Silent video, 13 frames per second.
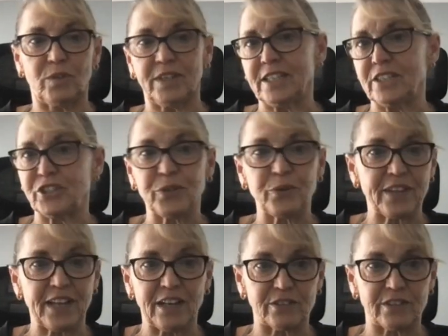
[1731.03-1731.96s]
in
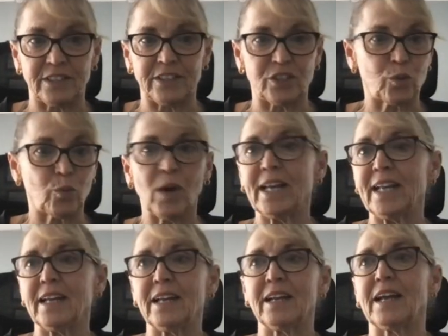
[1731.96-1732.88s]

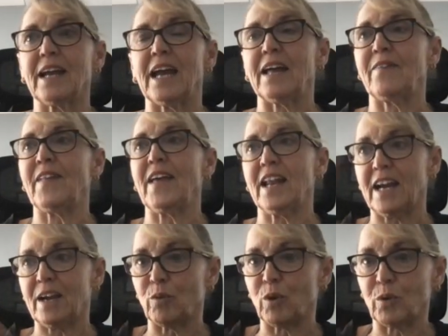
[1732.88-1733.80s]
2020, and then
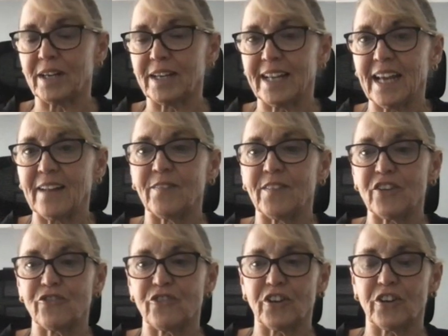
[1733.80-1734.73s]
I wrote it again
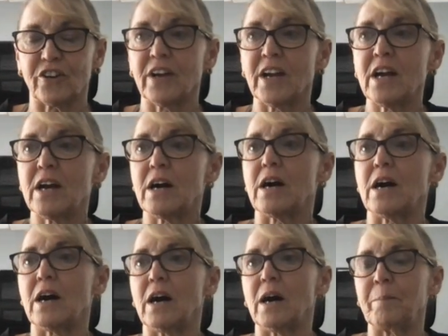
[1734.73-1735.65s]
this year.
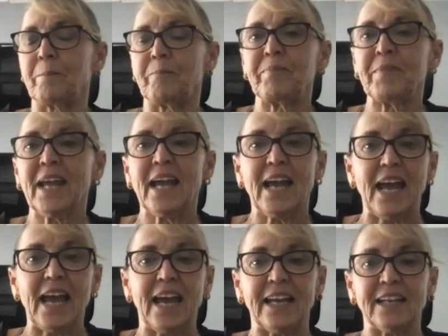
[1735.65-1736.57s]

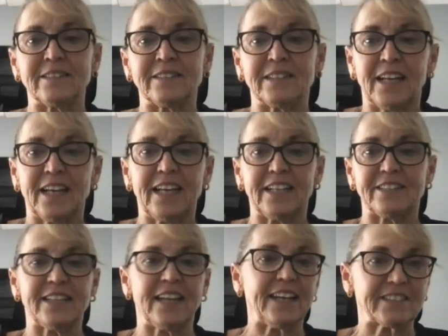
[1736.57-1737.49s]
And
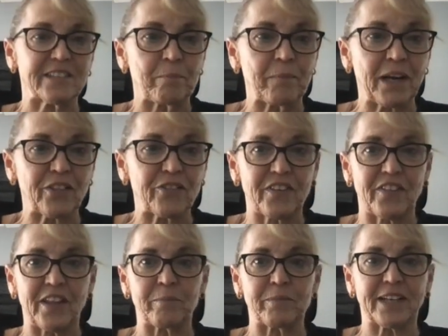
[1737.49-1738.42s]
it takes a month for
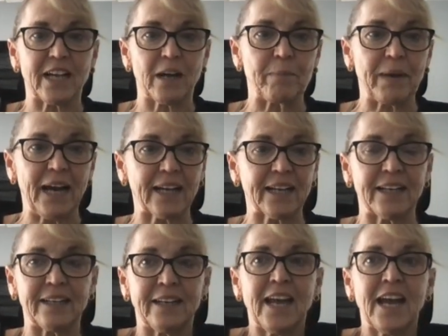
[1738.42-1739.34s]
them to come back.
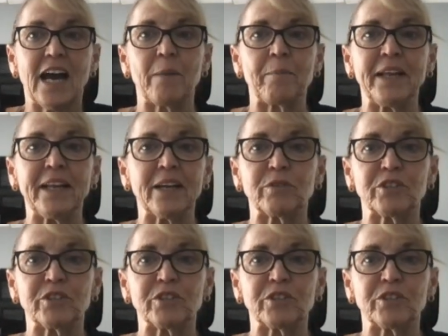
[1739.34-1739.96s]
And I mean, it